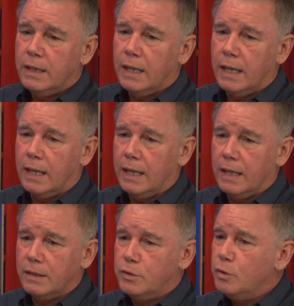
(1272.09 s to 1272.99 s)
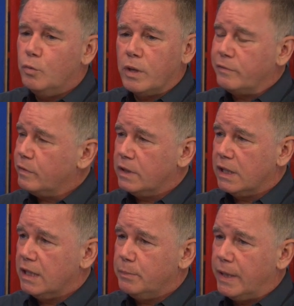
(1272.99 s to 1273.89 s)
Yes. Uh, two wonderful
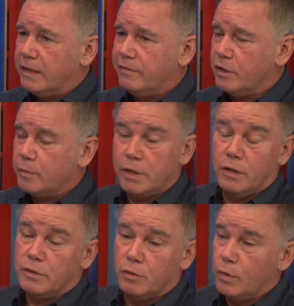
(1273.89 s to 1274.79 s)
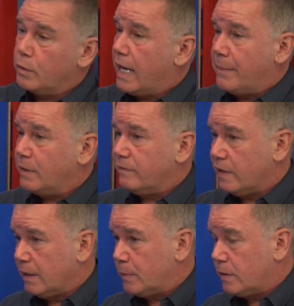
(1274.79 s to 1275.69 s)
little independent films. He also wrote Captain
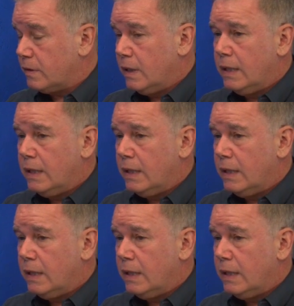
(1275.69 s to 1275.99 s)
Phillips.